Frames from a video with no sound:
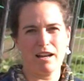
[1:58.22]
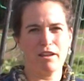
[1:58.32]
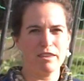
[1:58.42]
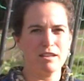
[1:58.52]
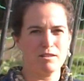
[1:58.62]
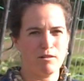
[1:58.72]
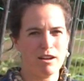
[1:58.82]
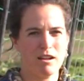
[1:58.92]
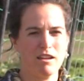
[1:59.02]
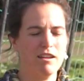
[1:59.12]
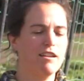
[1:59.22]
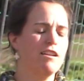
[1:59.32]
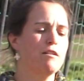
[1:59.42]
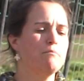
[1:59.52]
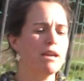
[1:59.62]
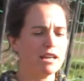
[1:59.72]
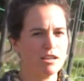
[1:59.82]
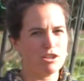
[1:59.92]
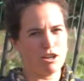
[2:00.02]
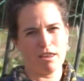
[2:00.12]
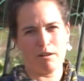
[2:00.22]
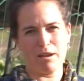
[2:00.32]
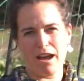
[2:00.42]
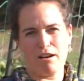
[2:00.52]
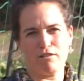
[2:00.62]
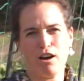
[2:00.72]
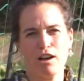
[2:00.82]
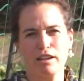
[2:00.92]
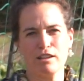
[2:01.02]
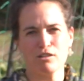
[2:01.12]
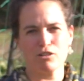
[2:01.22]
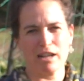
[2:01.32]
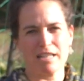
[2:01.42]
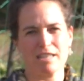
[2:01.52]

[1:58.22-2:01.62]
healthy soil, making sure that we have all the nutrients